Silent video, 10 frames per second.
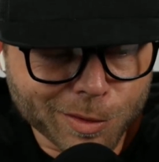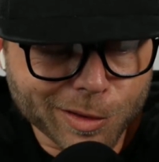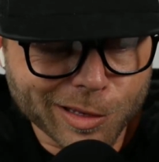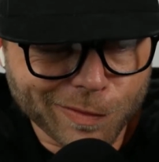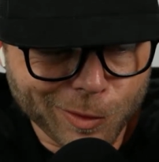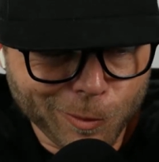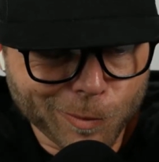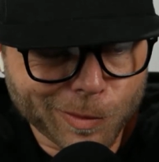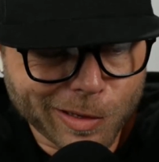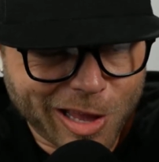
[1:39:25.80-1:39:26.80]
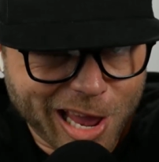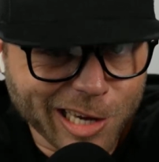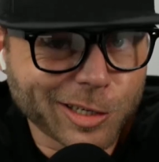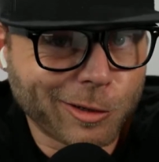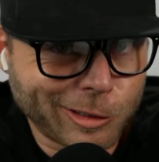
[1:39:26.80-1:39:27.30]
If you
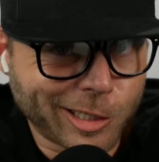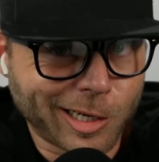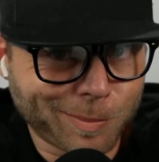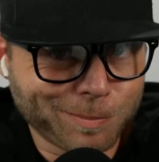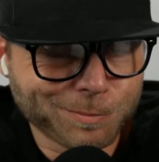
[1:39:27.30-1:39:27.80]
hate your job,